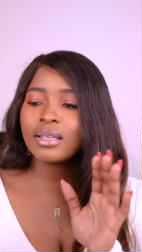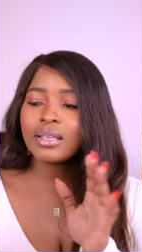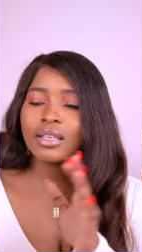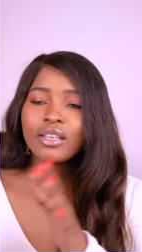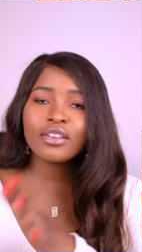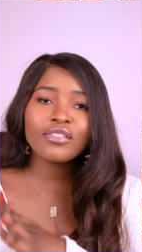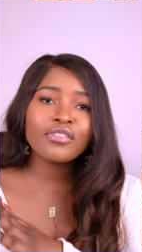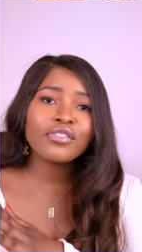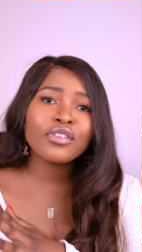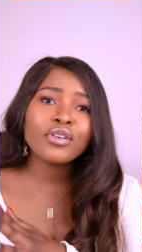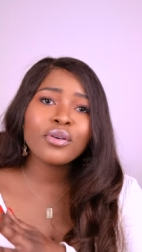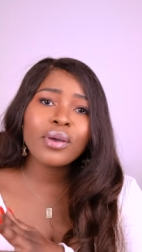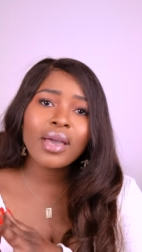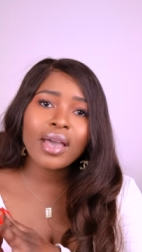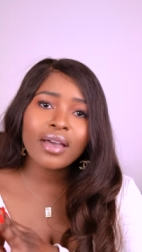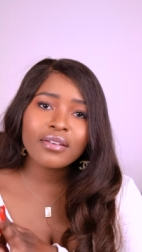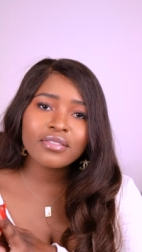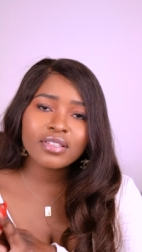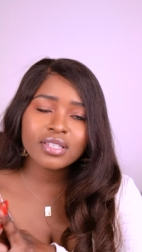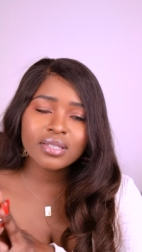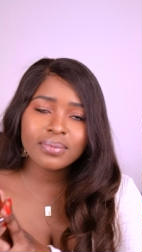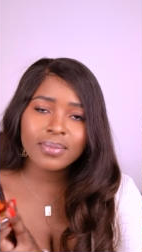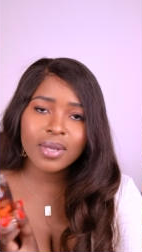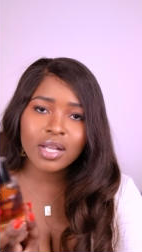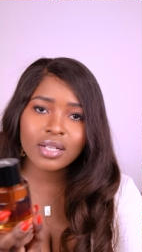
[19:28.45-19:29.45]
If you
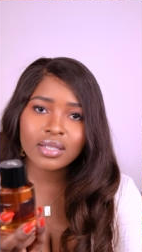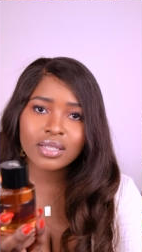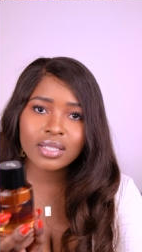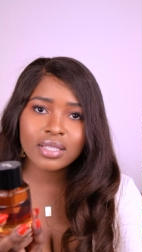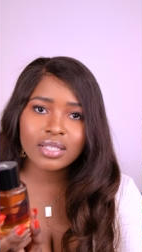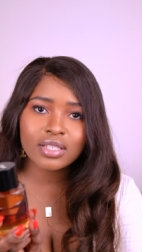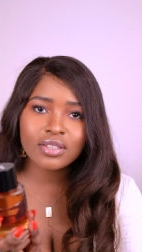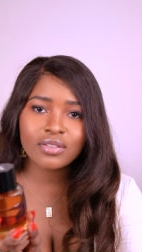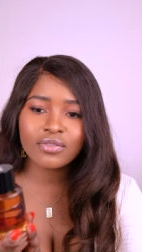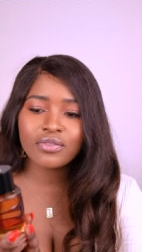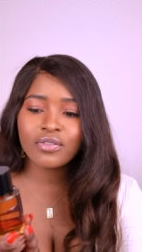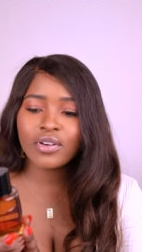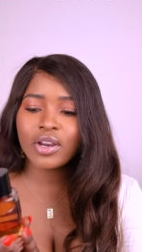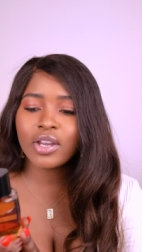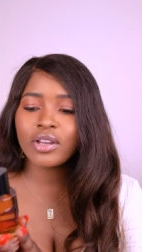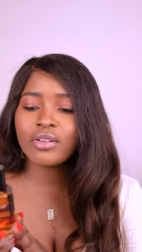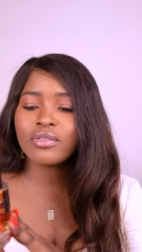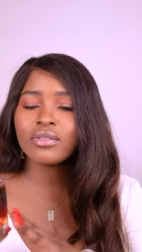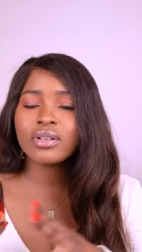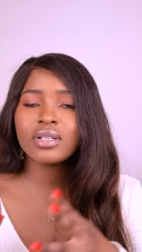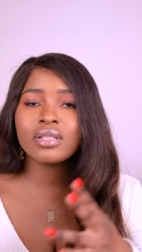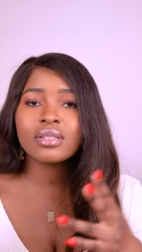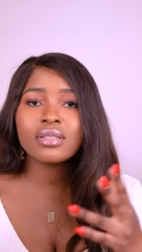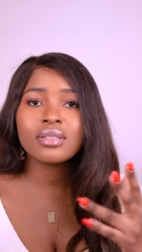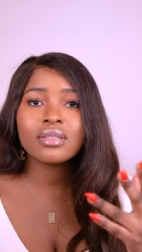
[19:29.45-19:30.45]
have smelled this
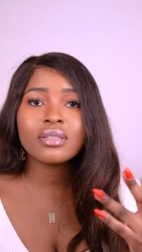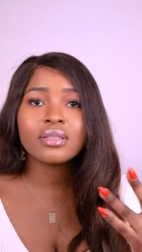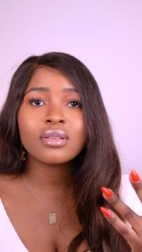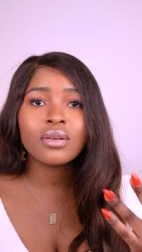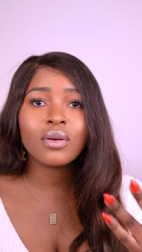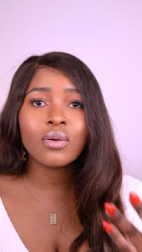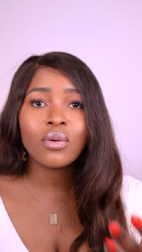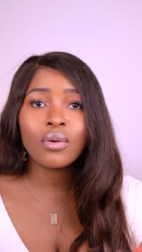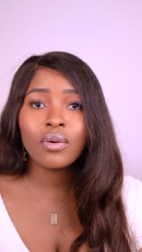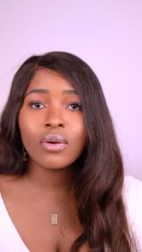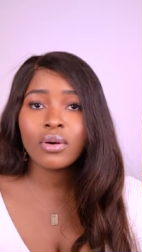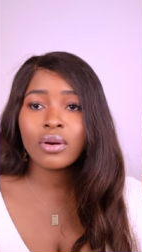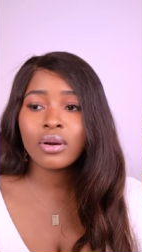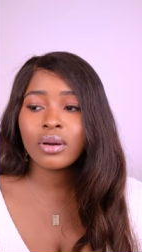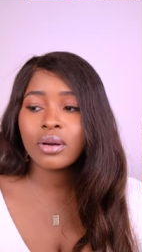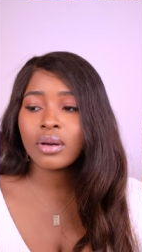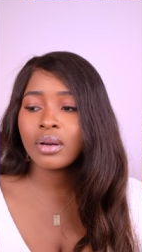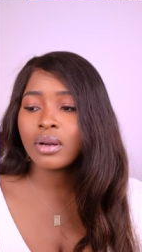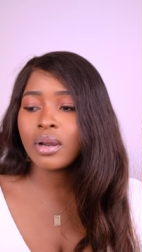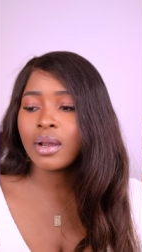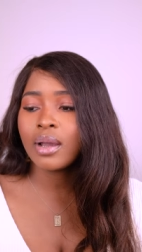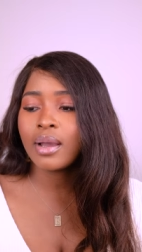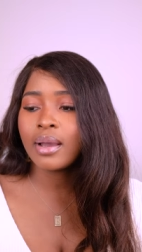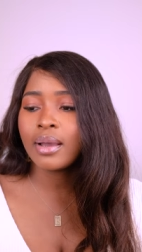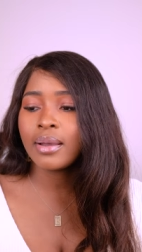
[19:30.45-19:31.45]
fragrance,
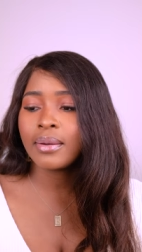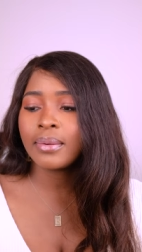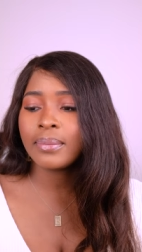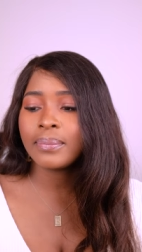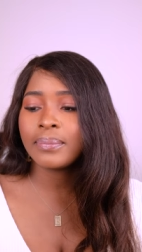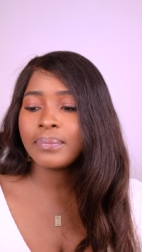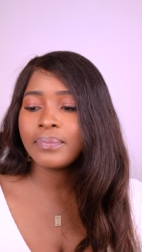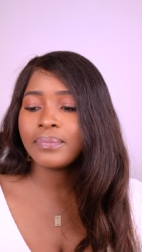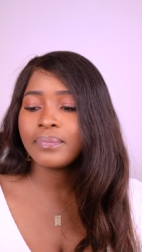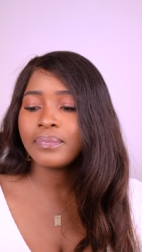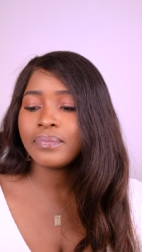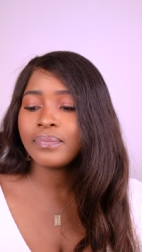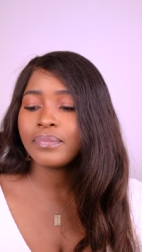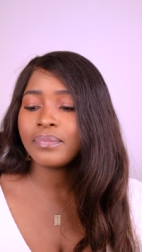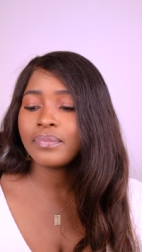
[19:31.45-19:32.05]
or um,